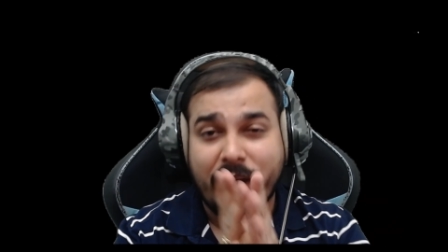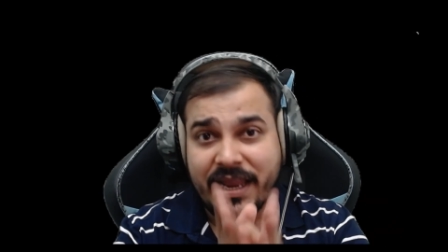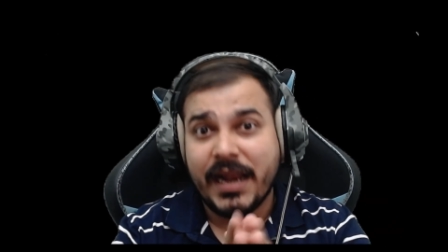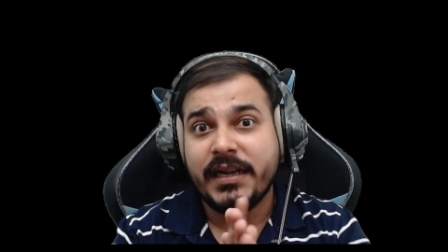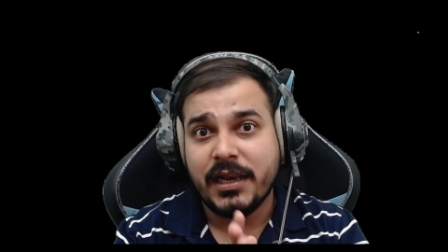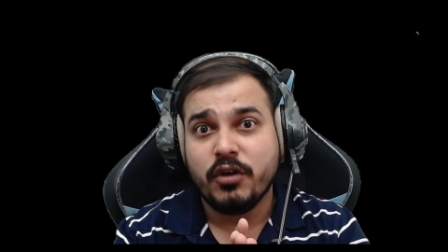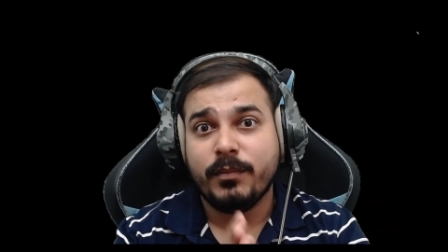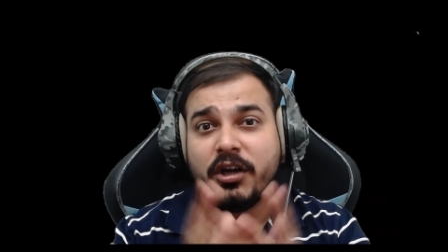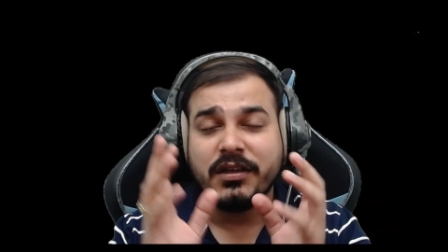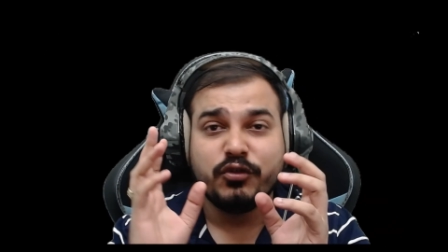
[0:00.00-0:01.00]
Why I'll tell you,
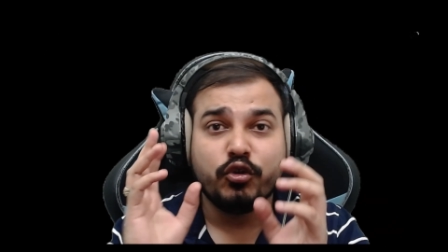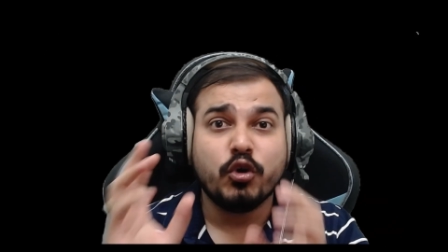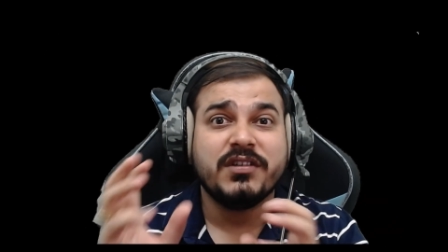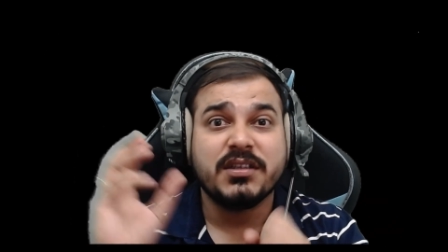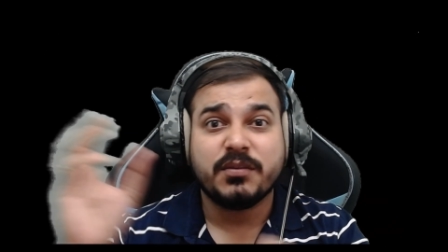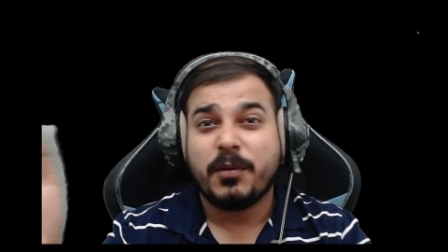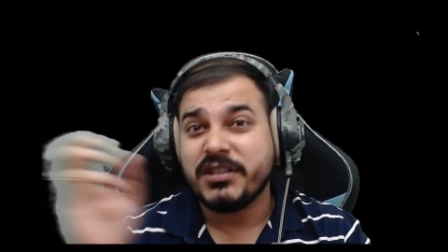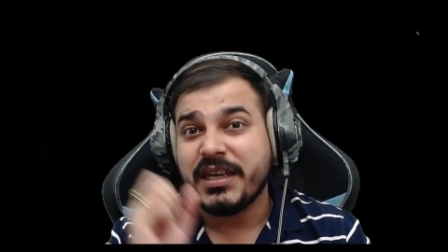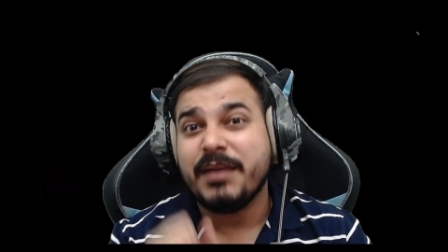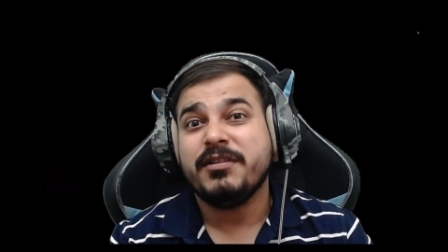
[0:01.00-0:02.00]
because those
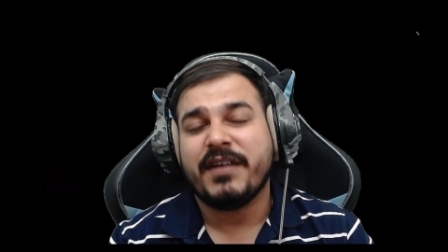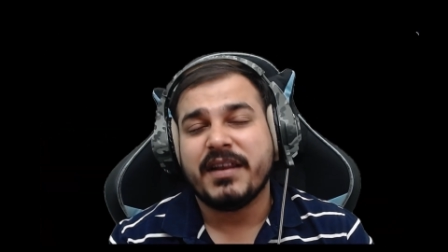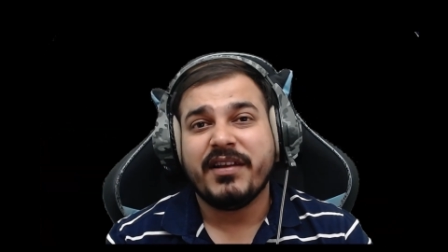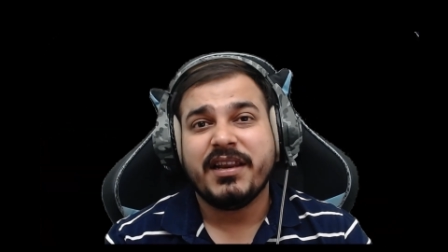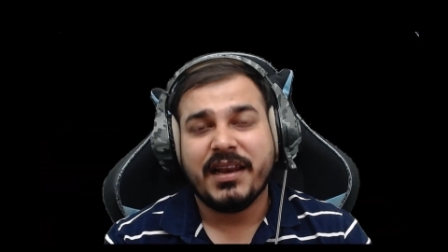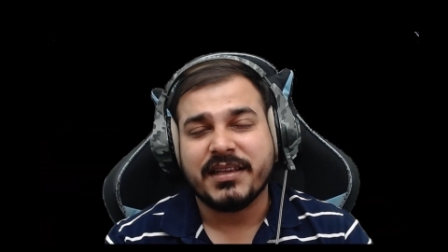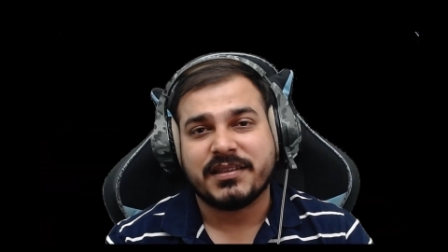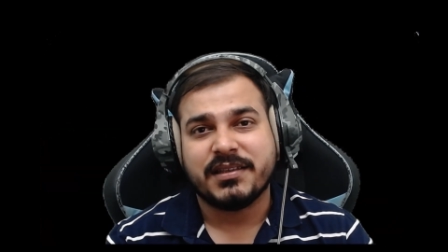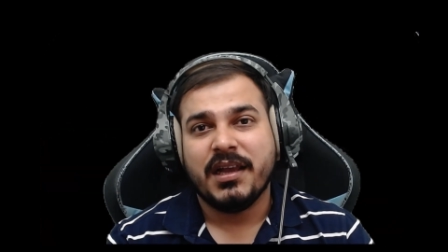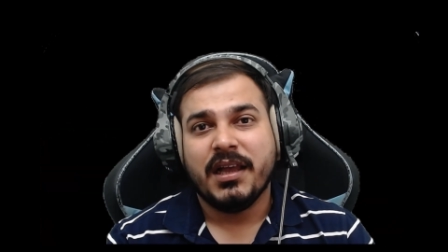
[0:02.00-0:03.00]
response time is very, very
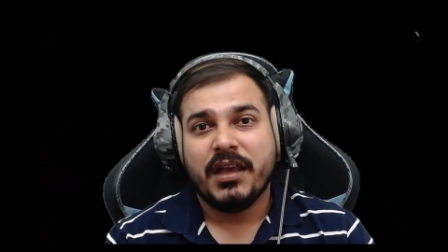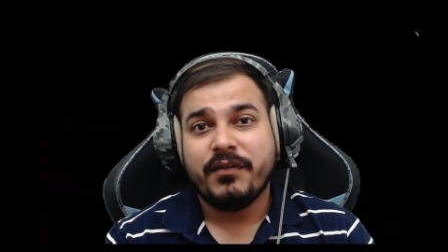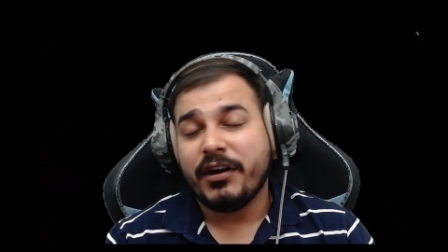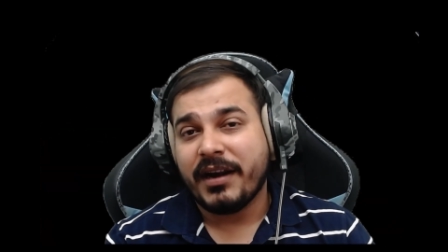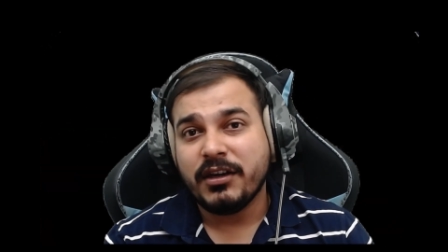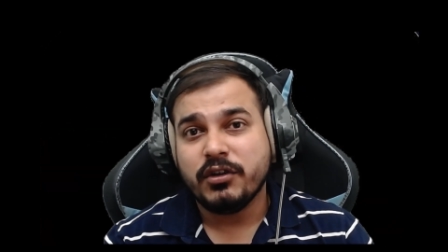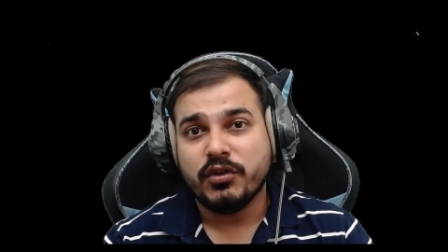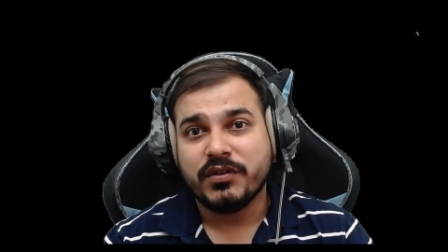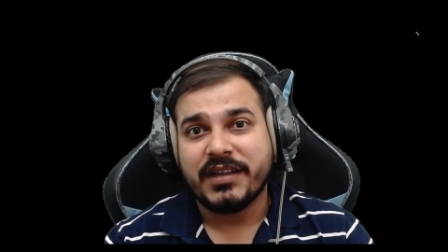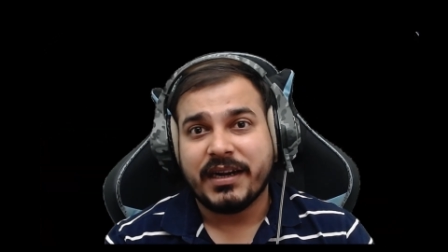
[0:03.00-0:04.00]
less if you're trying to
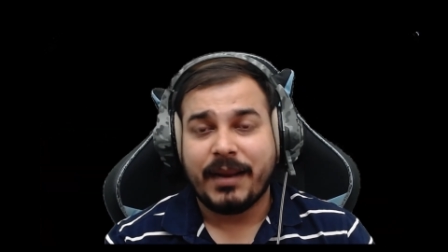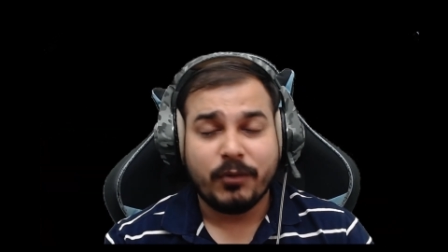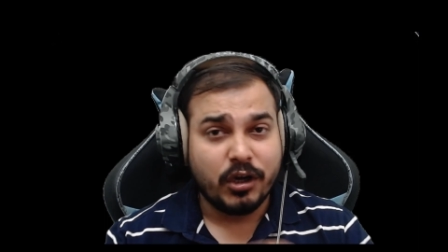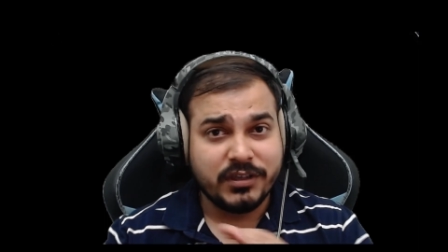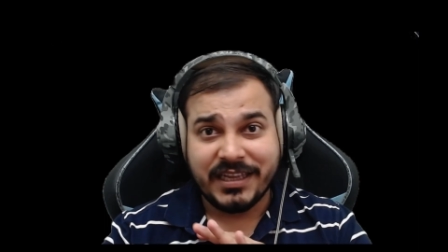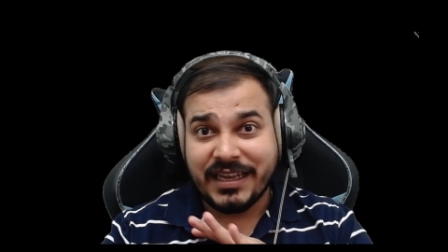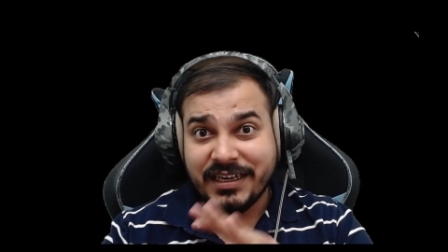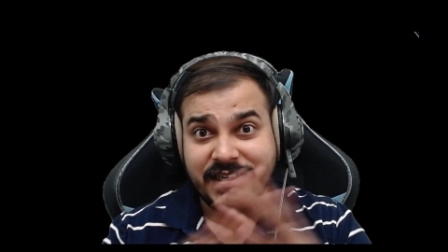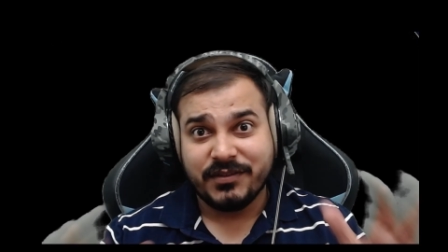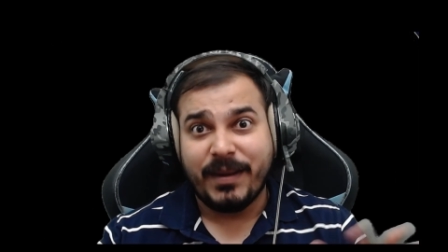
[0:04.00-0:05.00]
use that. I'm not saying
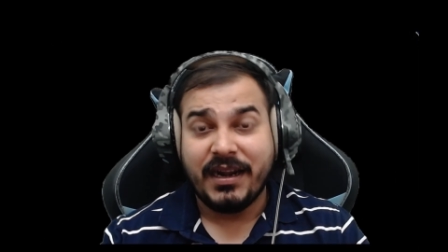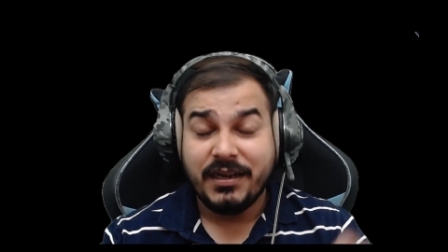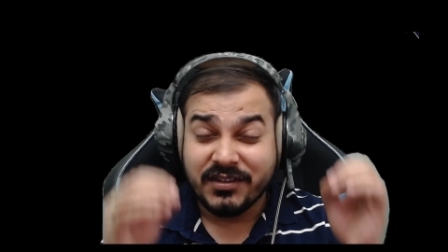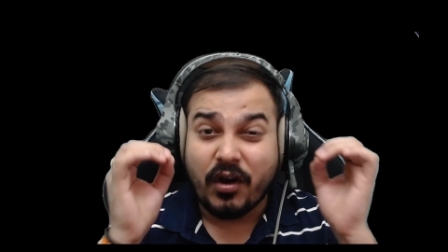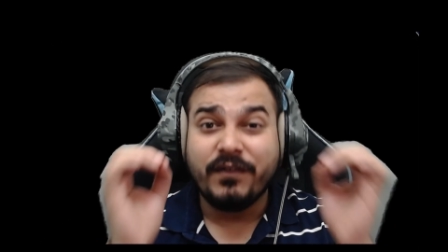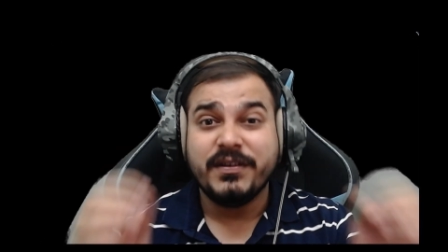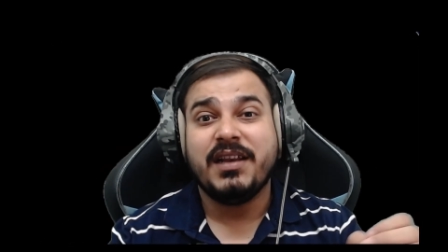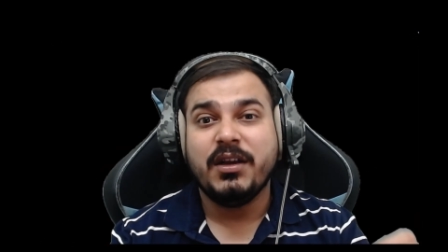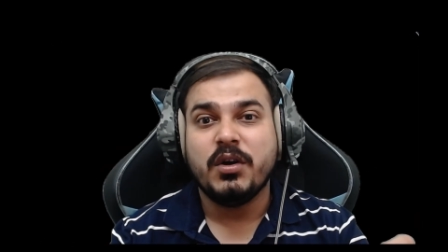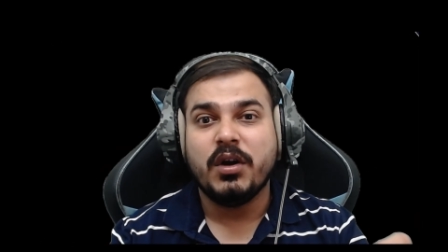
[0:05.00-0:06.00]
that it is bad, it is
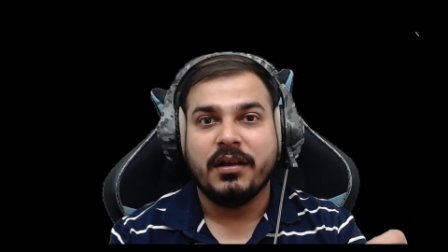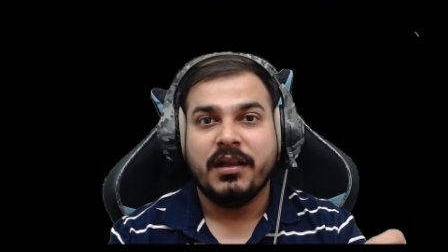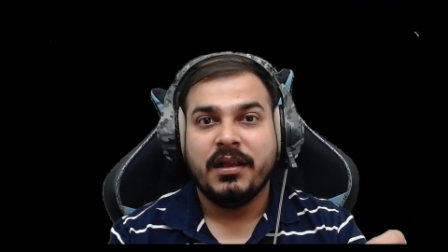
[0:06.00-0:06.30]
obviously good.